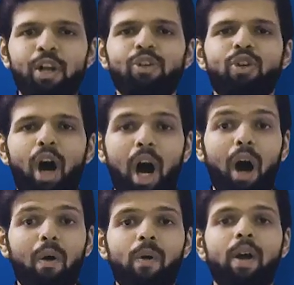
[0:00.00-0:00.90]
So
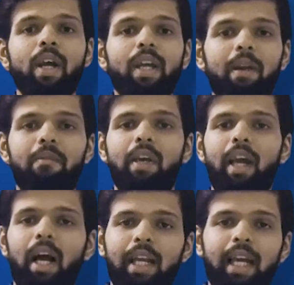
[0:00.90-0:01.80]
how can
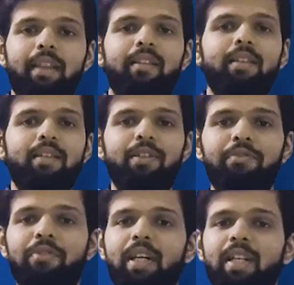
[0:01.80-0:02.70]
we get
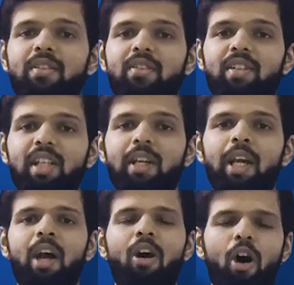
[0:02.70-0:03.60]
this first C,